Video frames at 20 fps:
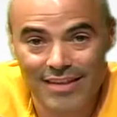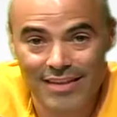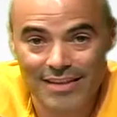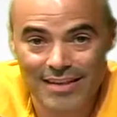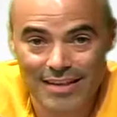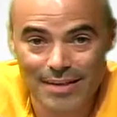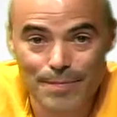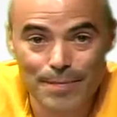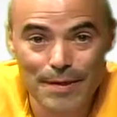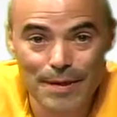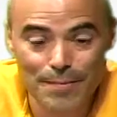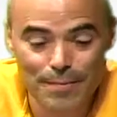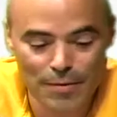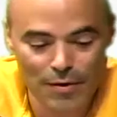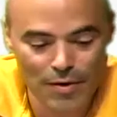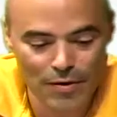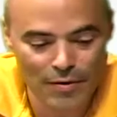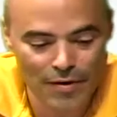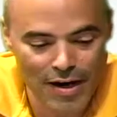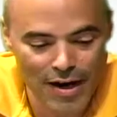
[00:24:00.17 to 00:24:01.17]
EP
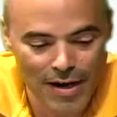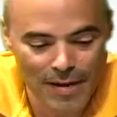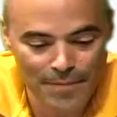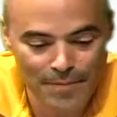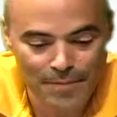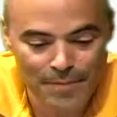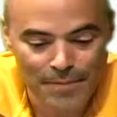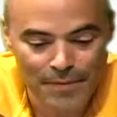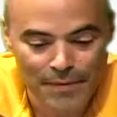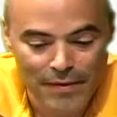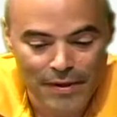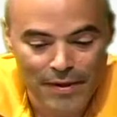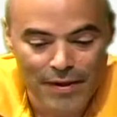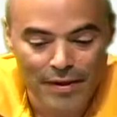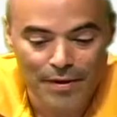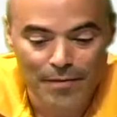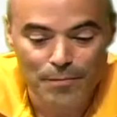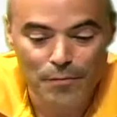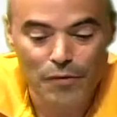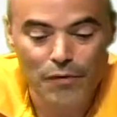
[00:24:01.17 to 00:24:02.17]
program,
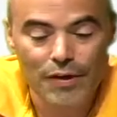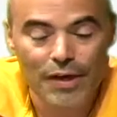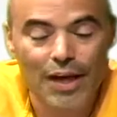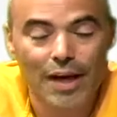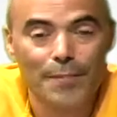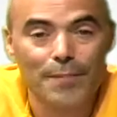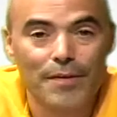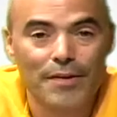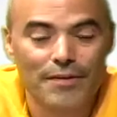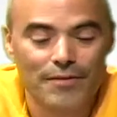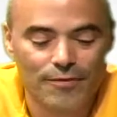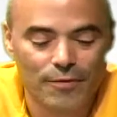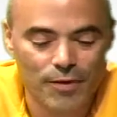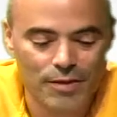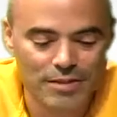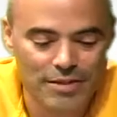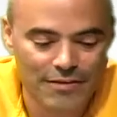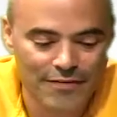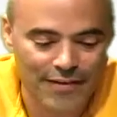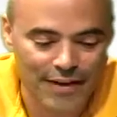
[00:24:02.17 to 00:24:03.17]
moving up in the
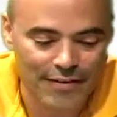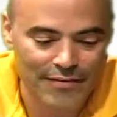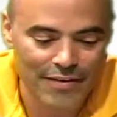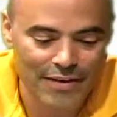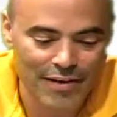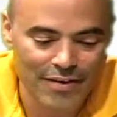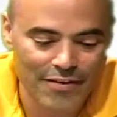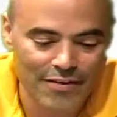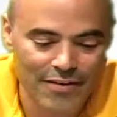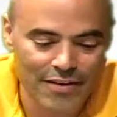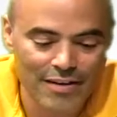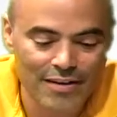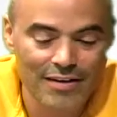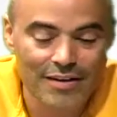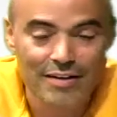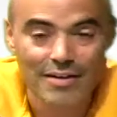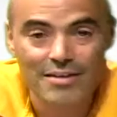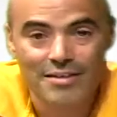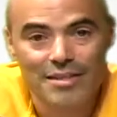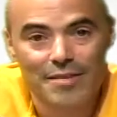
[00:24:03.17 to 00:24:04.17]
Fortune 500,
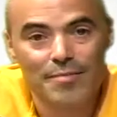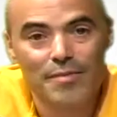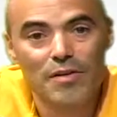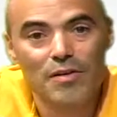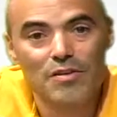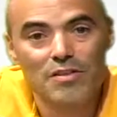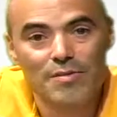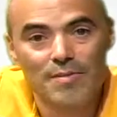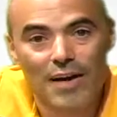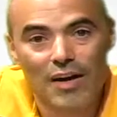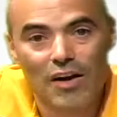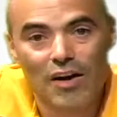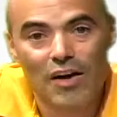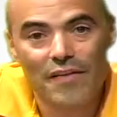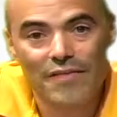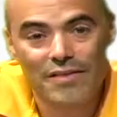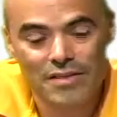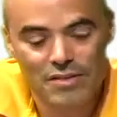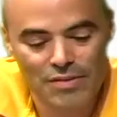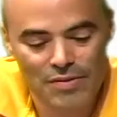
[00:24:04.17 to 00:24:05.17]
some news about
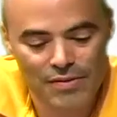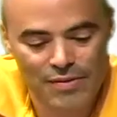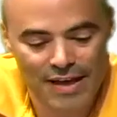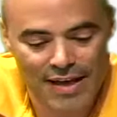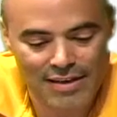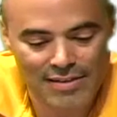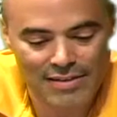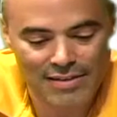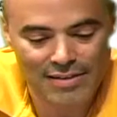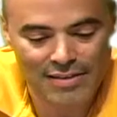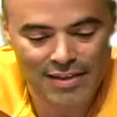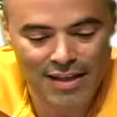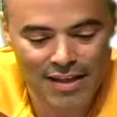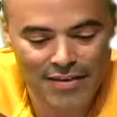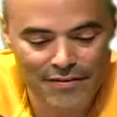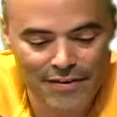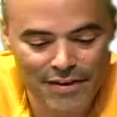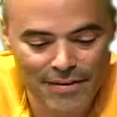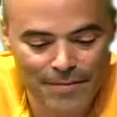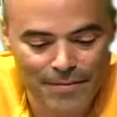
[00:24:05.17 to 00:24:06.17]
Office
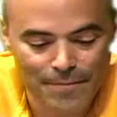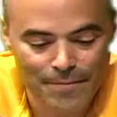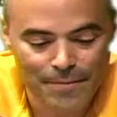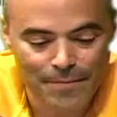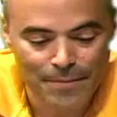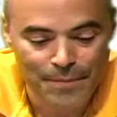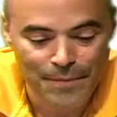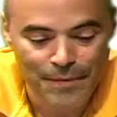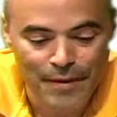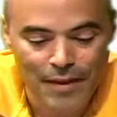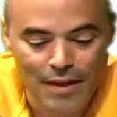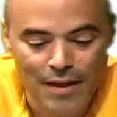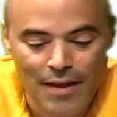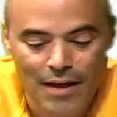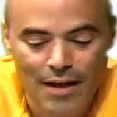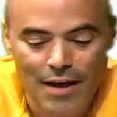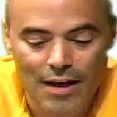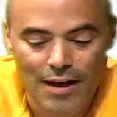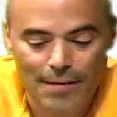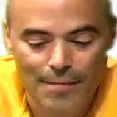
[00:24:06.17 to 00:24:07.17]
2011,
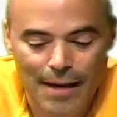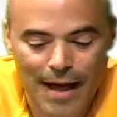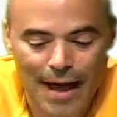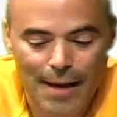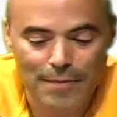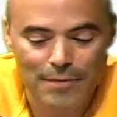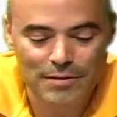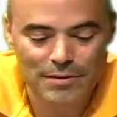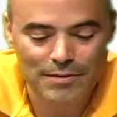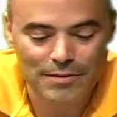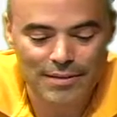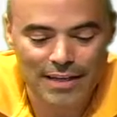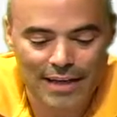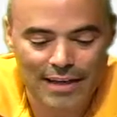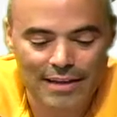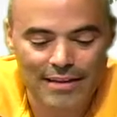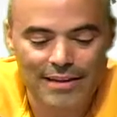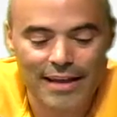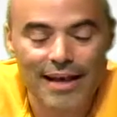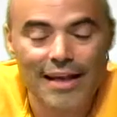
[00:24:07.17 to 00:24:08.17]
Apple's
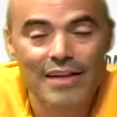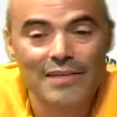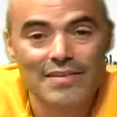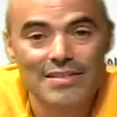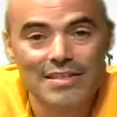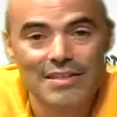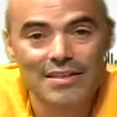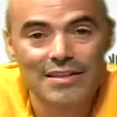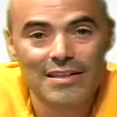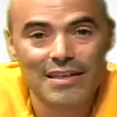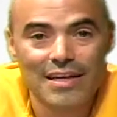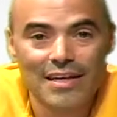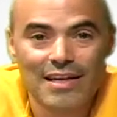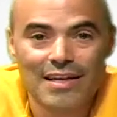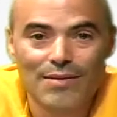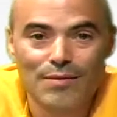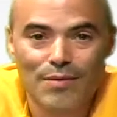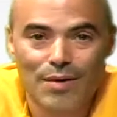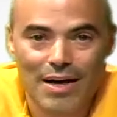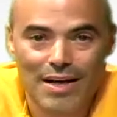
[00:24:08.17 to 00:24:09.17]
second data
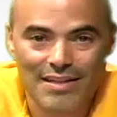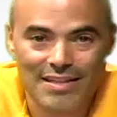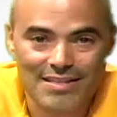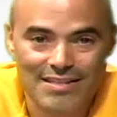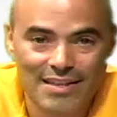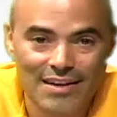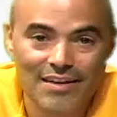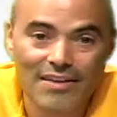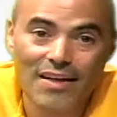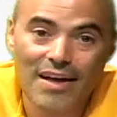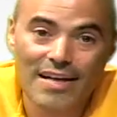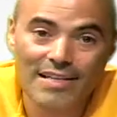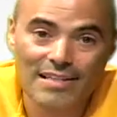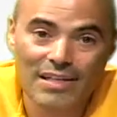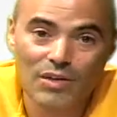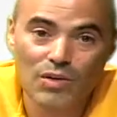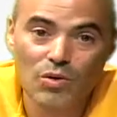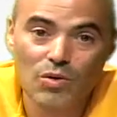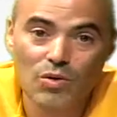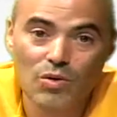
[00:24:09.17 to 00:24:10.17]
facility, Qantas Airlines,
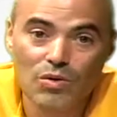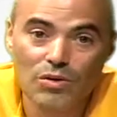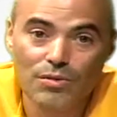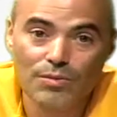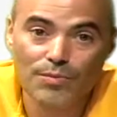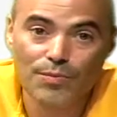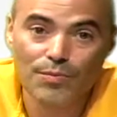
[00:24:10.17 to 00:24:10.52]
and Google